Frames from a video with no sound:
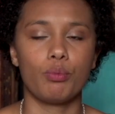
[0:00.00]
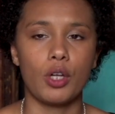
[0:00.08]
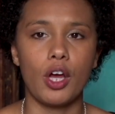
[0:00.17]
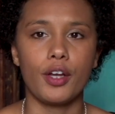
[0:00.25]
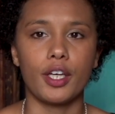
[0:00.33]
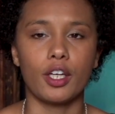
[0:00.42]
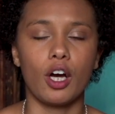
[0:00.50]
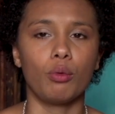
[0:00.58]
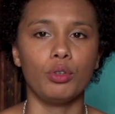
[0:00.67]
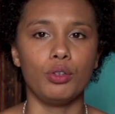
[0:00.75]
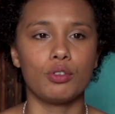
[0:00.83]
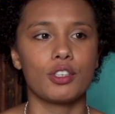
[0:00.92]
learning a
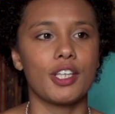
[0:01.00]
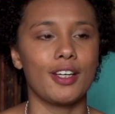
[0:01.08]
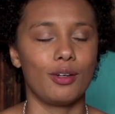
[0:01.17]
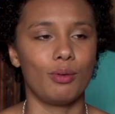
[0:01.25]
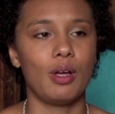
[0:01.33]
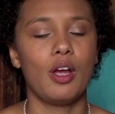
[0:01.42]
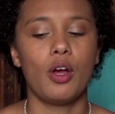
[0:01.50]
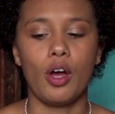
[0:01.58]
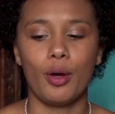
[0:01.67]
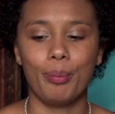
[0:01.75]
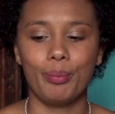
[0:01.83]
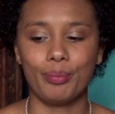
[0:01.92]
whole new skill.
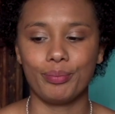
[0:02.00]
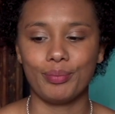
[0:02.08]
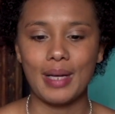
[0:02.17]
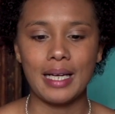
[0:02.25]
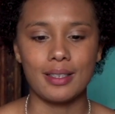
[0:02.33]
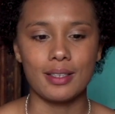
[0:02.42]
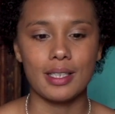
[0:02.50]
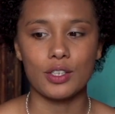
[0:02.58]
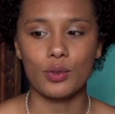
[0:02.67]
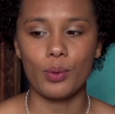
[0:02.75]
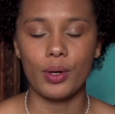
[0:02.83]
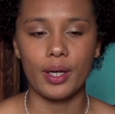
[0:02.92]
And
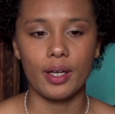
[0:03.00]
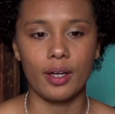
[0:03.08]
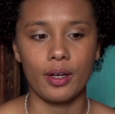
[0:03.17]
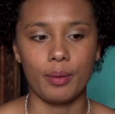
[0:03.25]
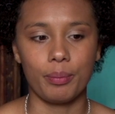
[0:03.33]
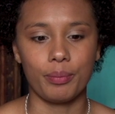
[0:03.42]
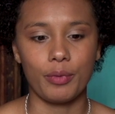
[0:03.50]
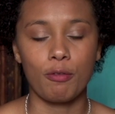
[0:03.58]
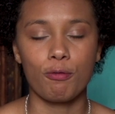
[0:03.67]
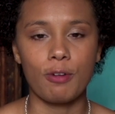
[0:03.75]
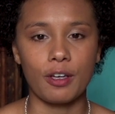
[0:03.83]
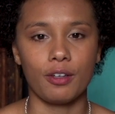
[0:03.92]
it's quite a
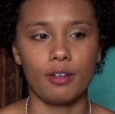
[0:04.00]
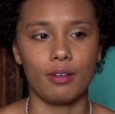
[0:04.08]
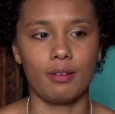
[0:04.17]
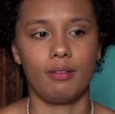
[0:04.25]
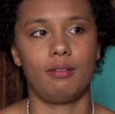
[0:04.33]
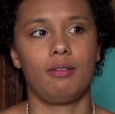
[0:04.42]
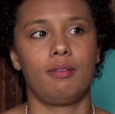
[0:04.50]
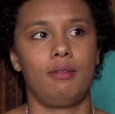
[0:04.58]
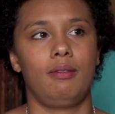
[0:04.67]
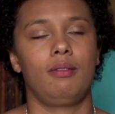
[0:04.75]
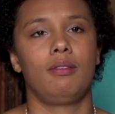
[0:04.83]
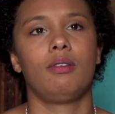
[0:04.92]
fun,
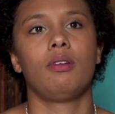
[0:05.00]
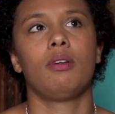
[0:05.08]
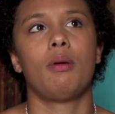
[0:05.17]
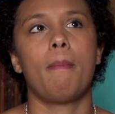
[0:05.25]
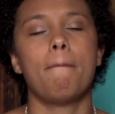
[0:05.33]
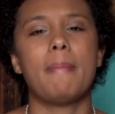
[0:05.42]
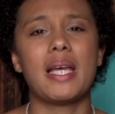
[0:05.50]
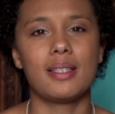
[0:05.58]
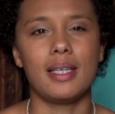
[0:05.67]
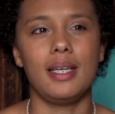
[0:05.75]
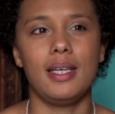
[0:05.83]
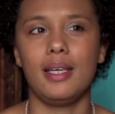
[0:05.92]

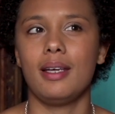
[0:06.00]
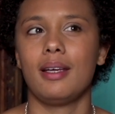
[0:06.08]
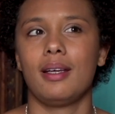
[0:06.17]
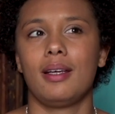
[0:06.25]
messy,